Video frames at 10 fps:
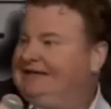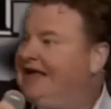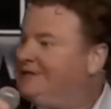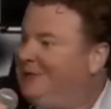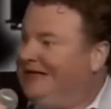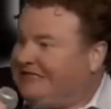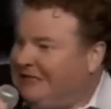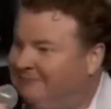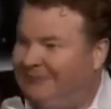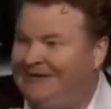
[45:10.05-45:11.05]
Last week
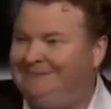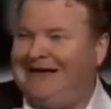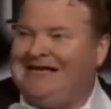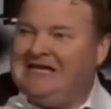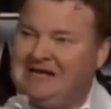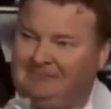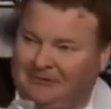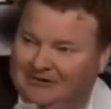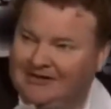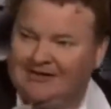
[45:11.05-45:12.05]
she bit my
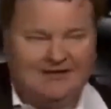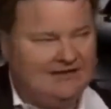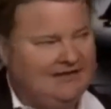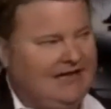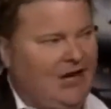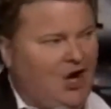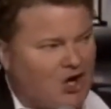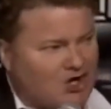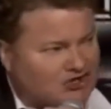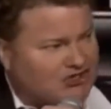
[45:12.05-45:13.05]
nipple. That
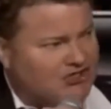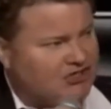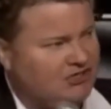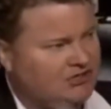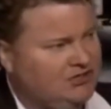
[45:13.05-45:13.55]
hurts.